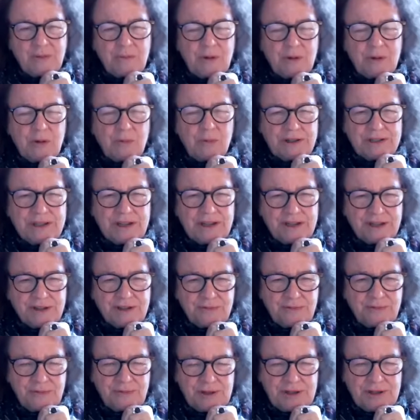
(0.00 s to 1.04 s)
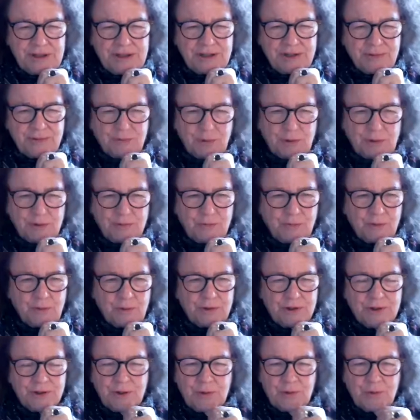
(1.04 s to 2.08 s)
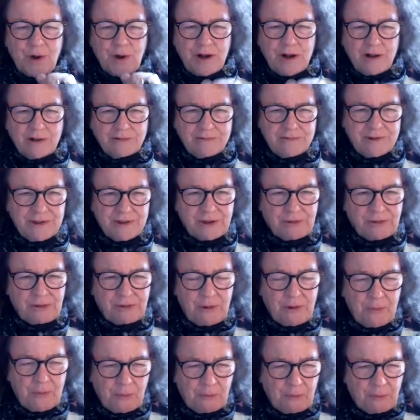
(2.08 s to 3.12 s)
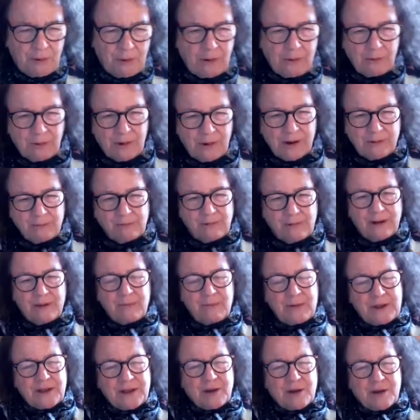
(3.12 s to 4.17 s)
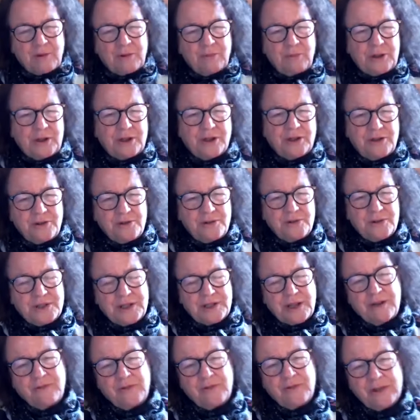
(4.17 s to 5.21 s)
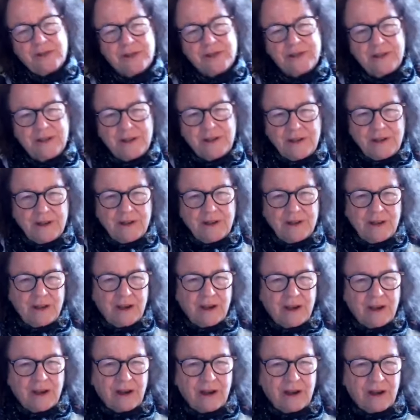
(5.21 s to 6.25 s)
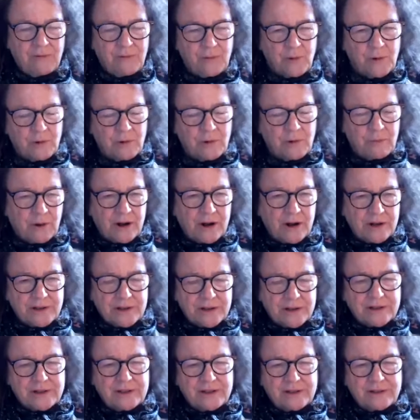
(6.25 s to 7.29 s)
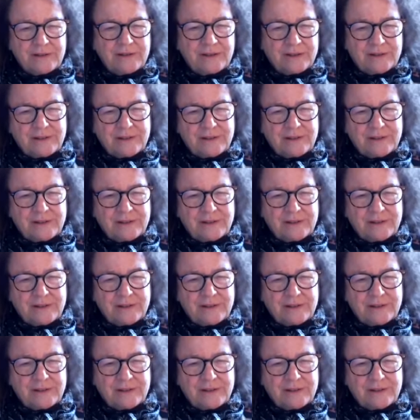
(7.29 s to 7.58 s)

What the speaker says: the mobilization fees for a 2-well geothermal program. I mean, that would be a huge savings for a project.